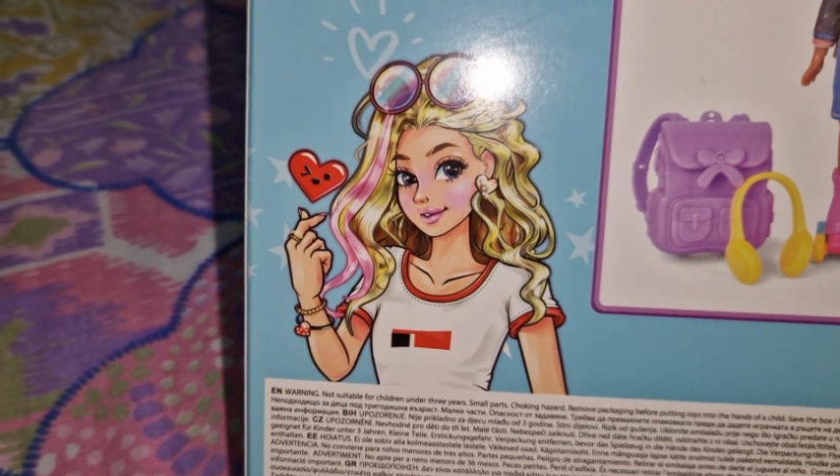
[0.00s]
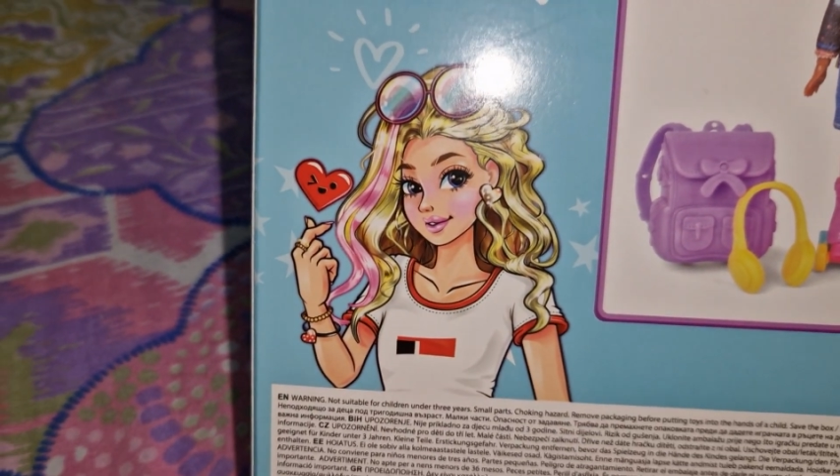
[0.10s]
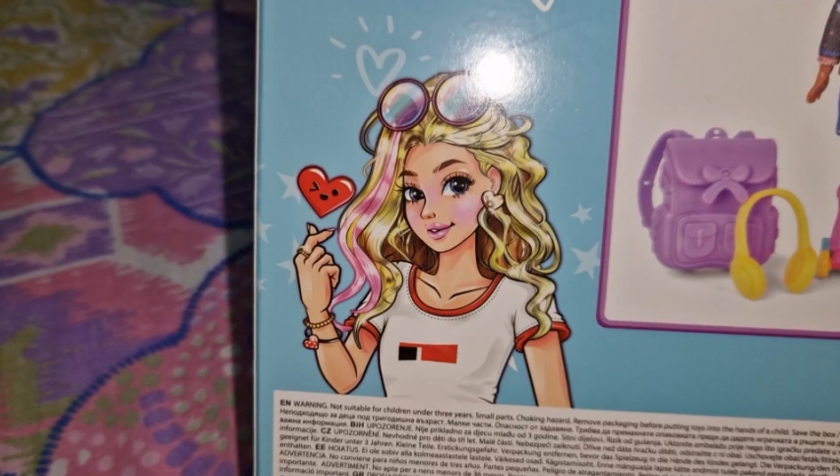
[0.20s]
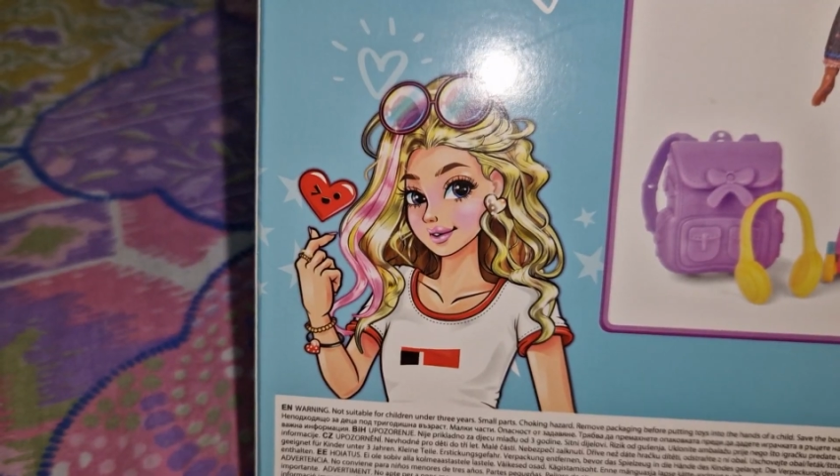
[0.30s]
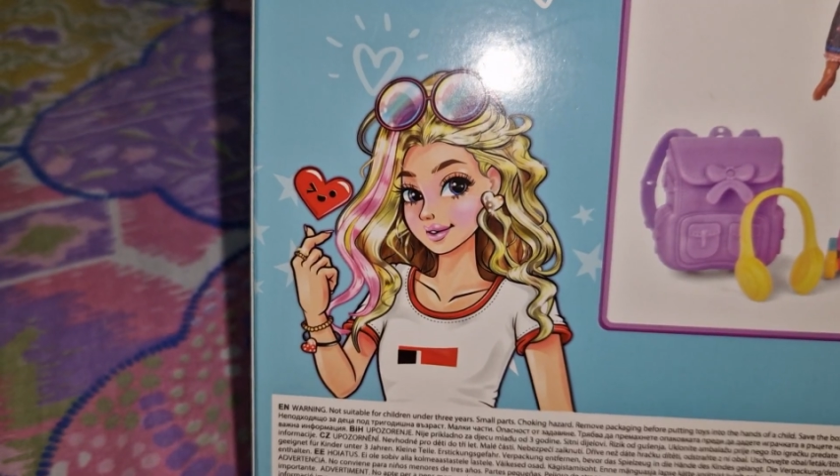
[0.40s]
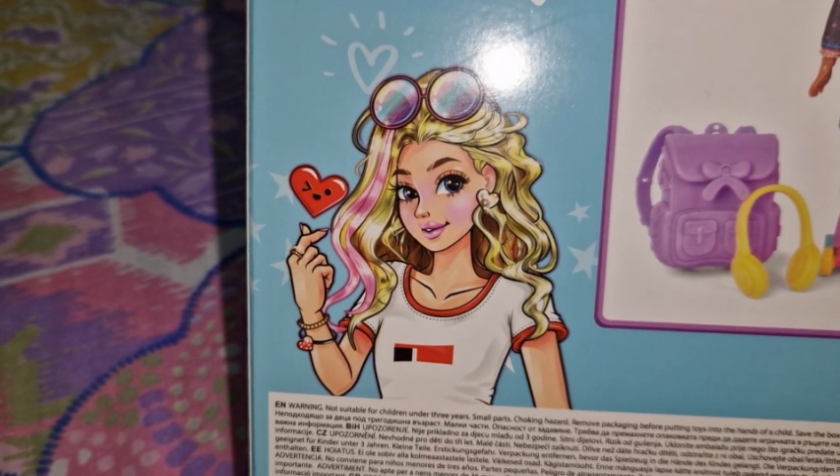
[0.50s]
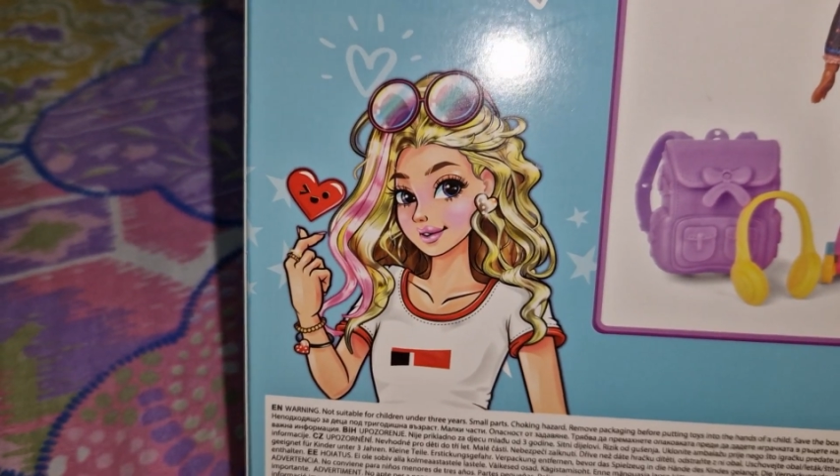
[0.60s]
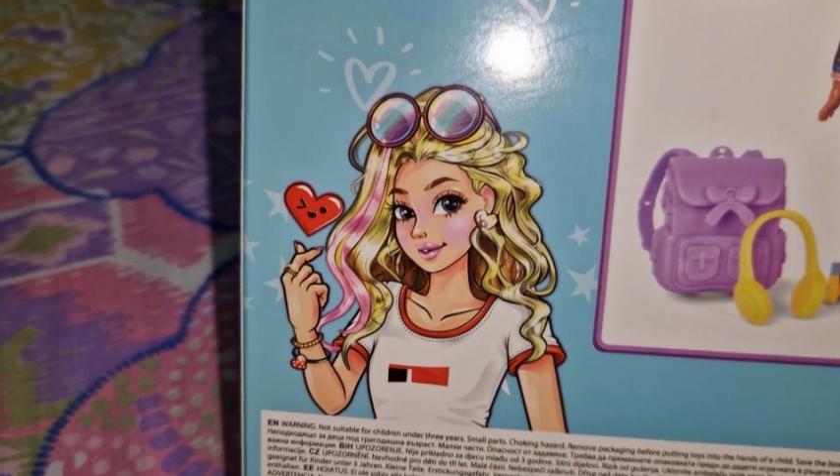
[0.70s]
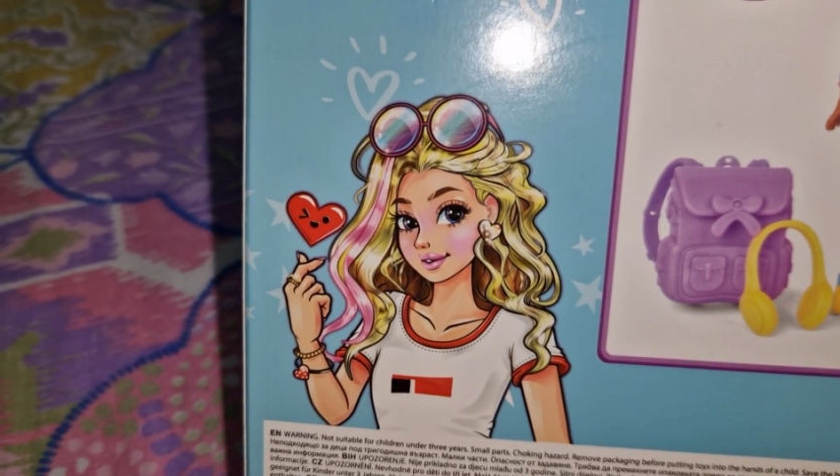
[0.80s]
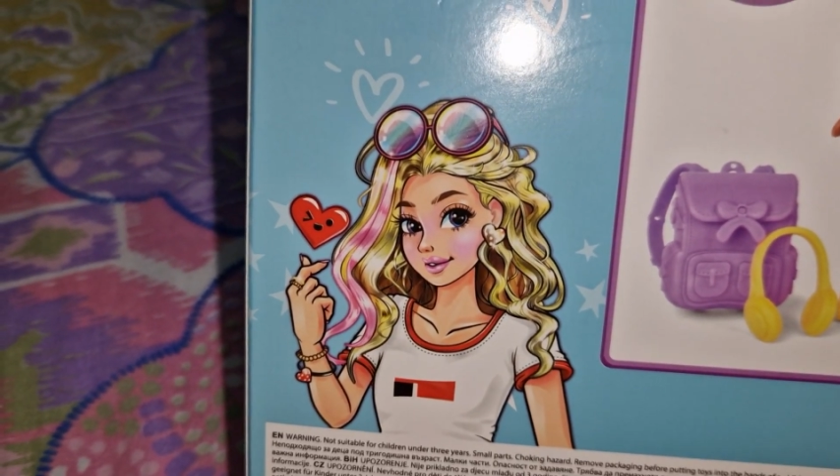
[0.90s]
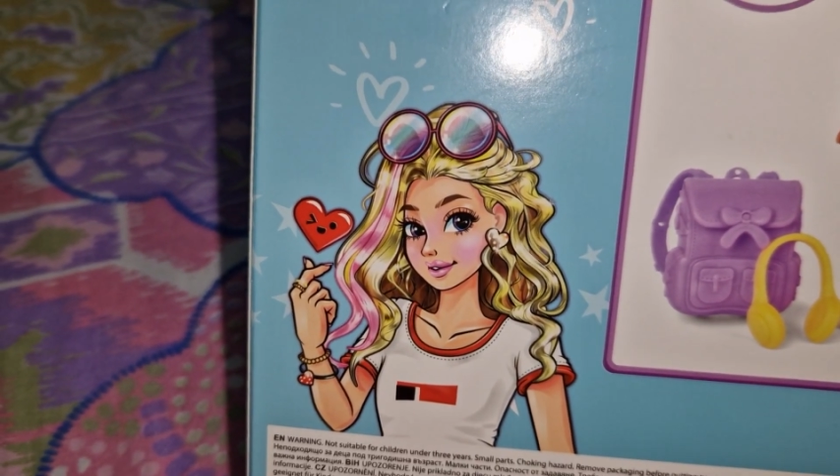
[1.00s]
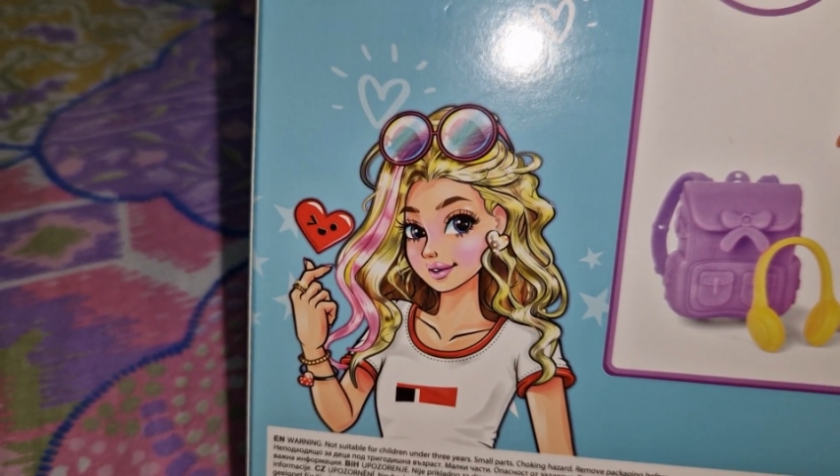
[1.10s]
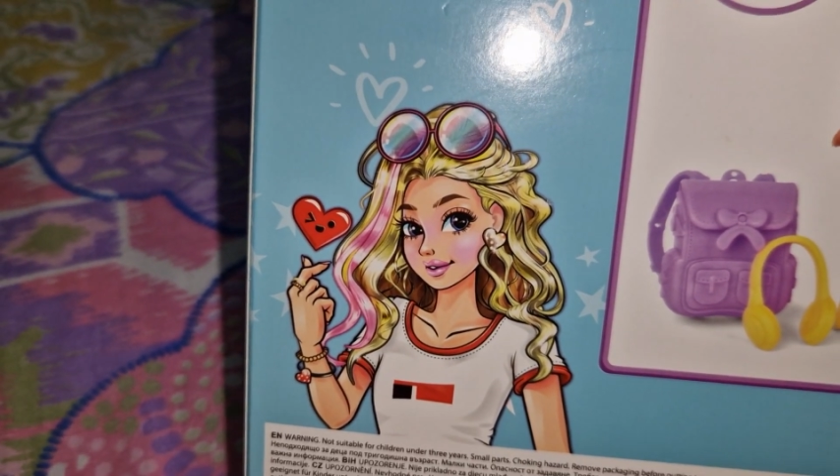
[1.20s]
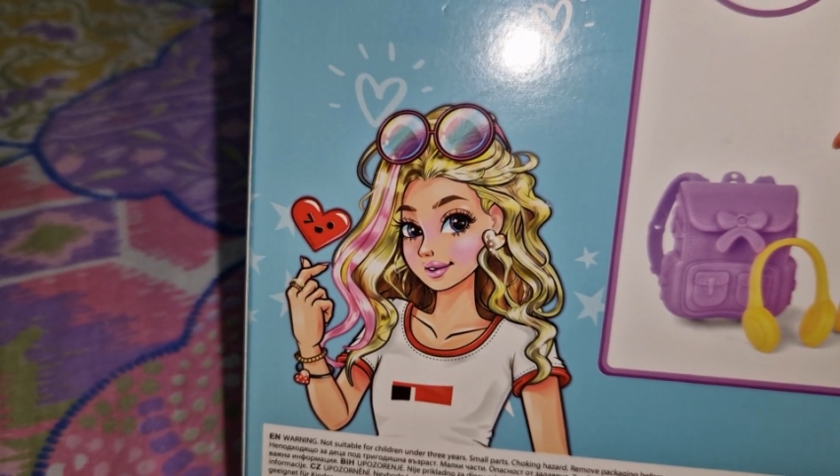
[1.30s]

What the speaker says: They usually have this